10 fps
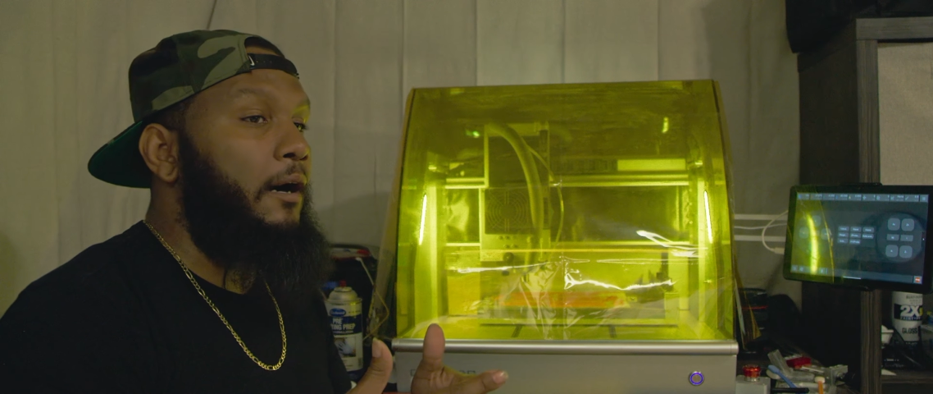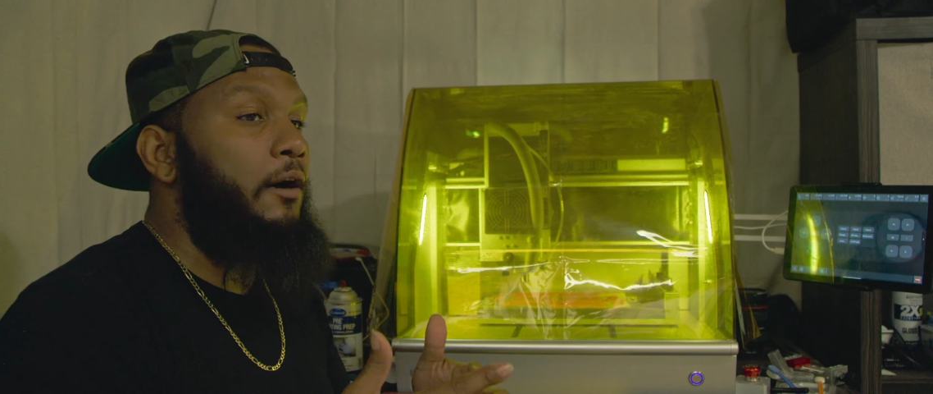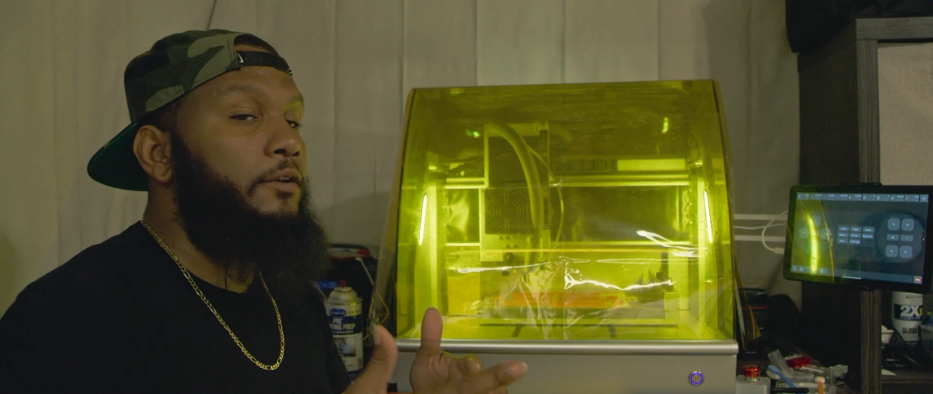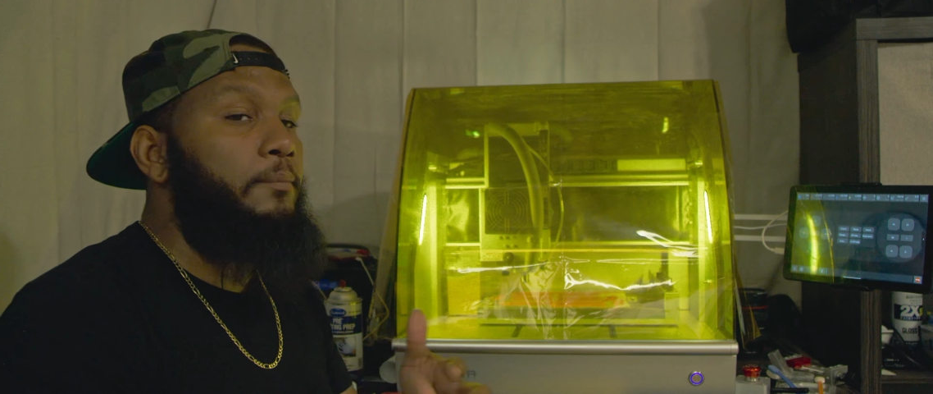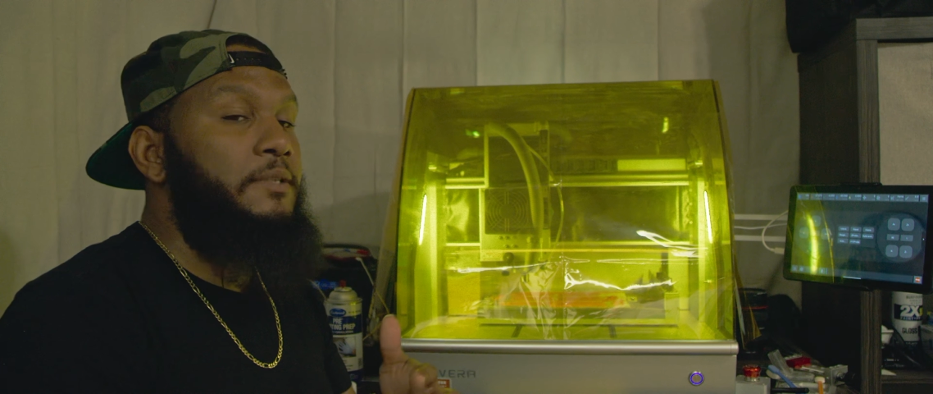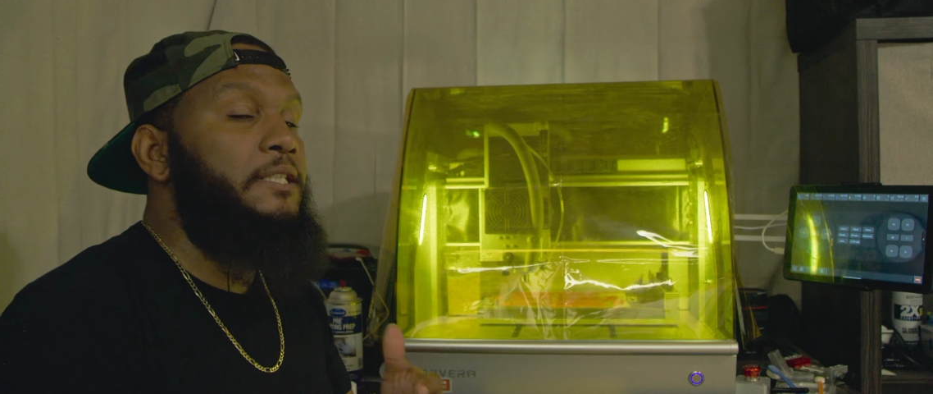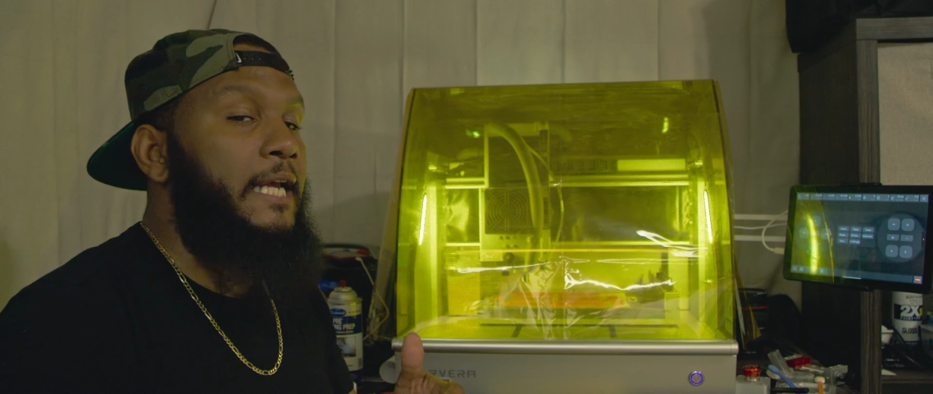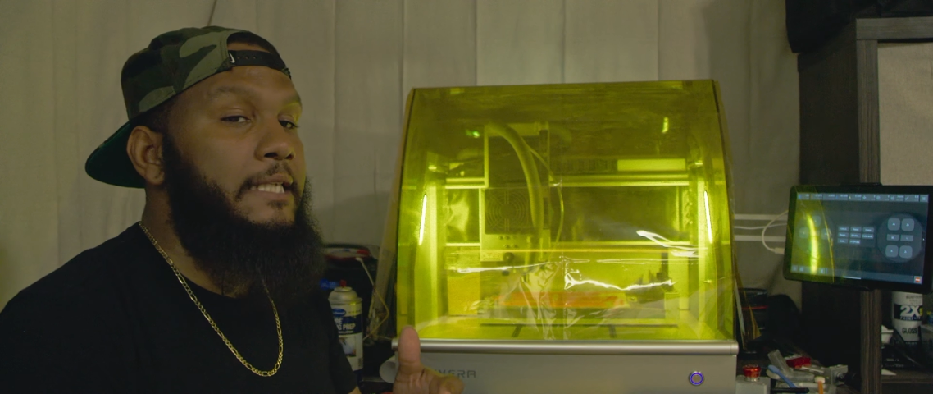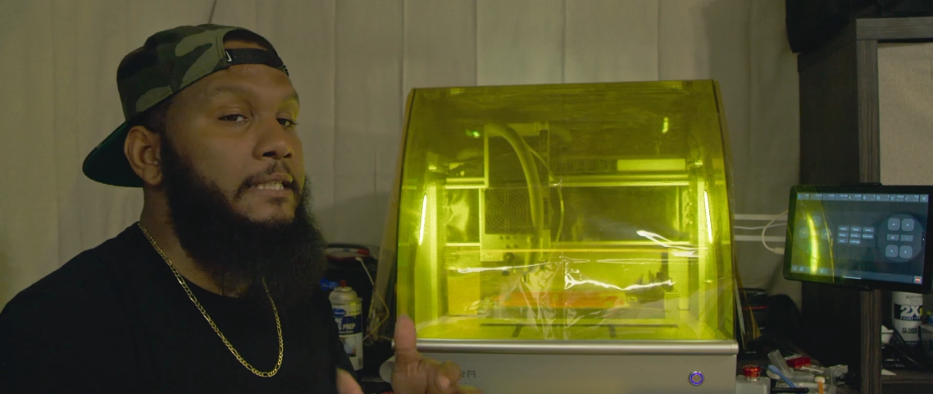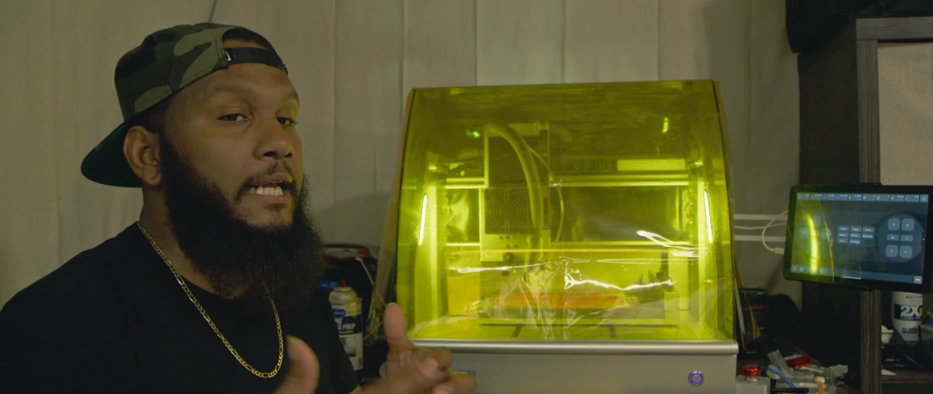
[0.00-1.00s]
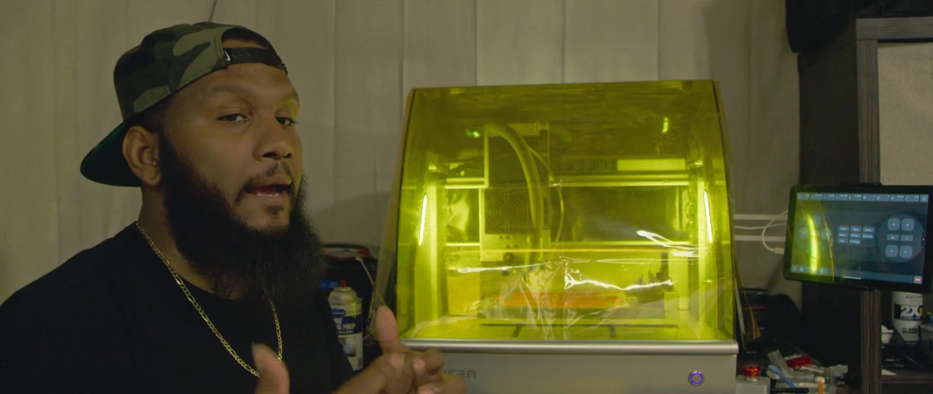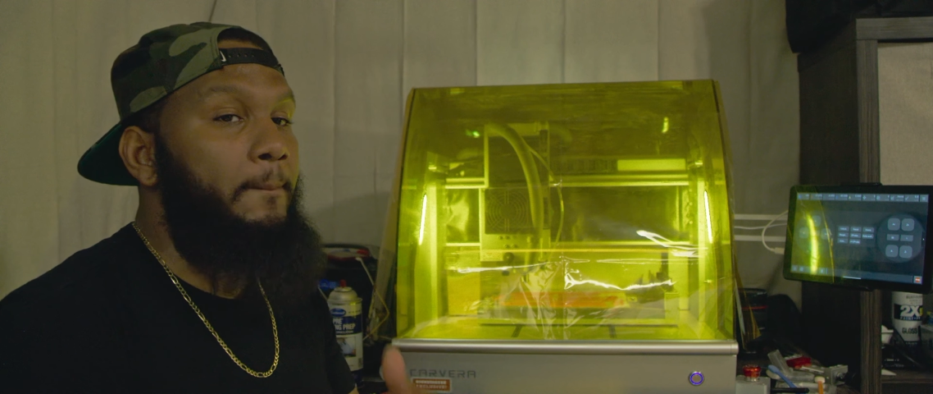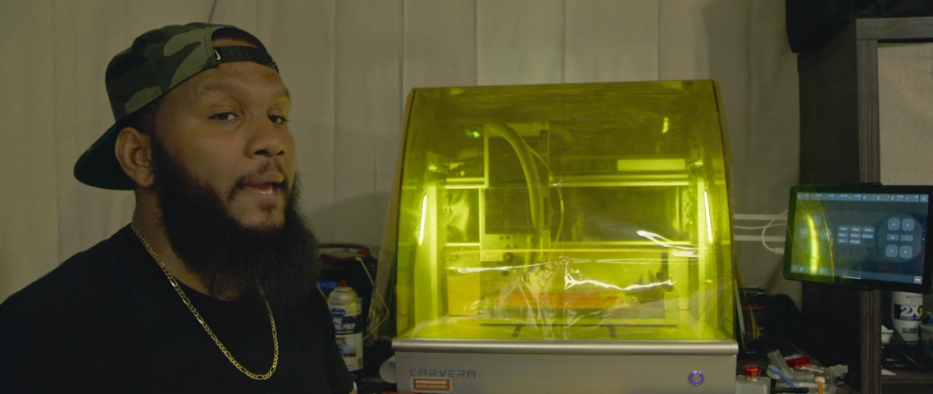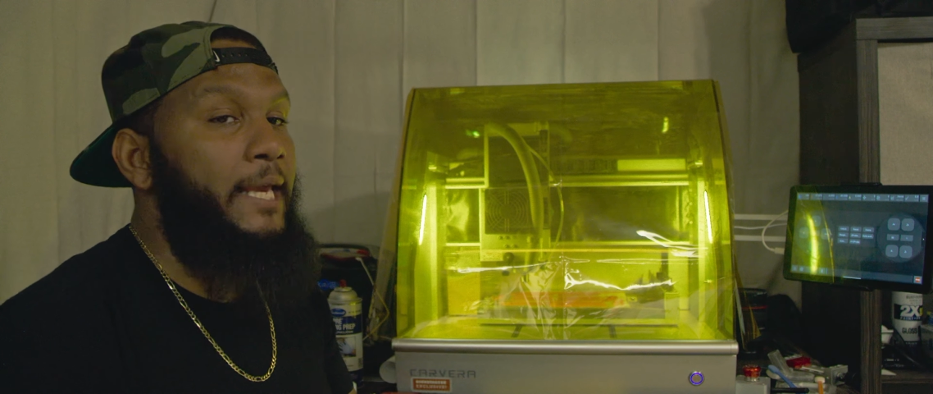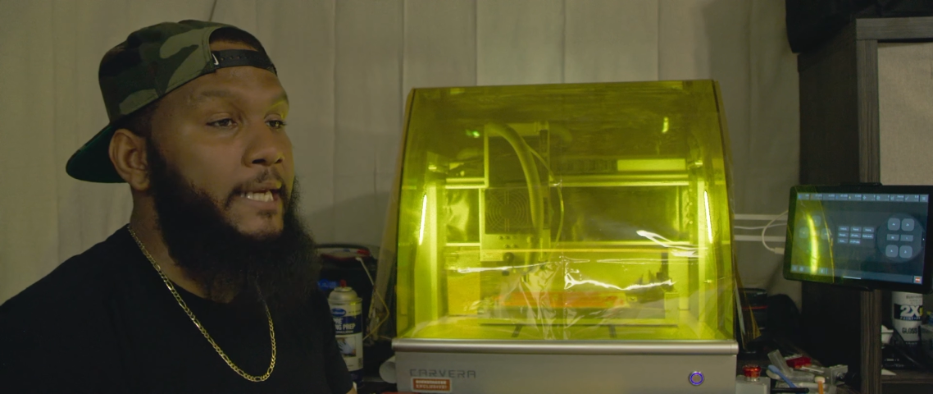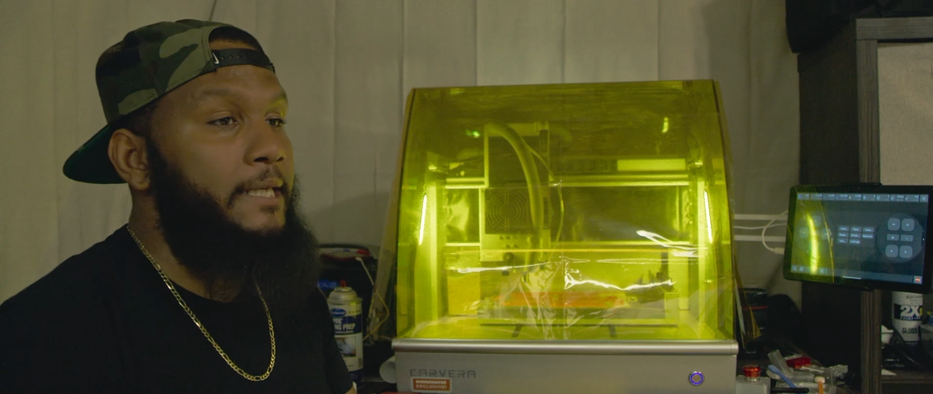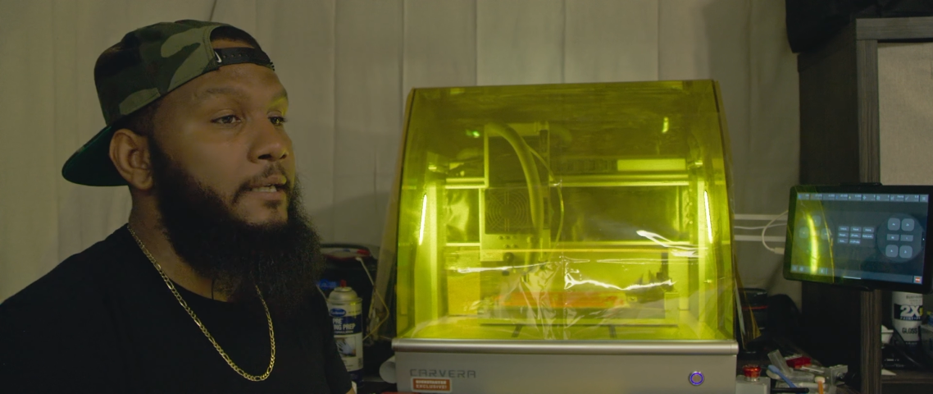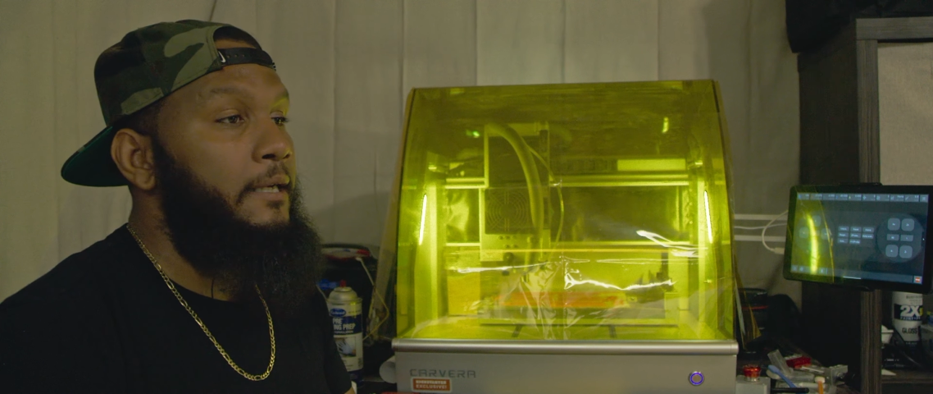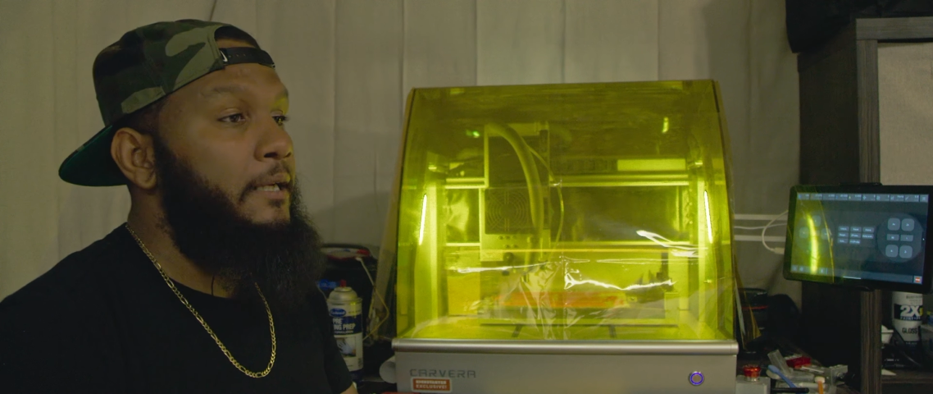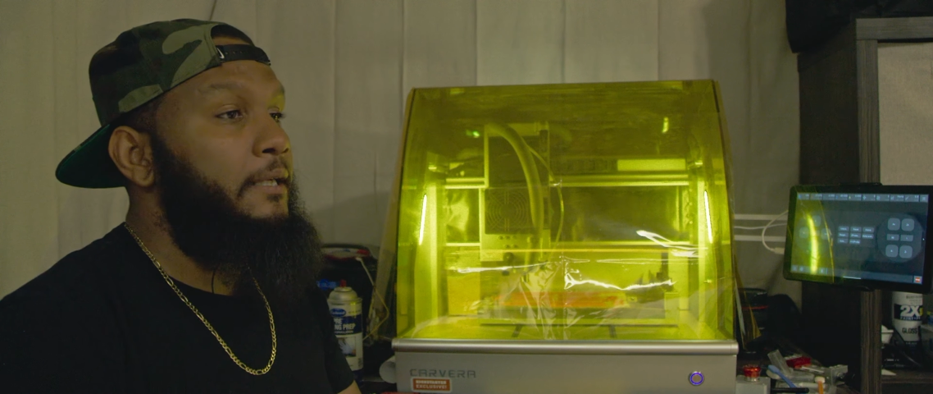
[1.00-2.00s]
all the mistakes that I made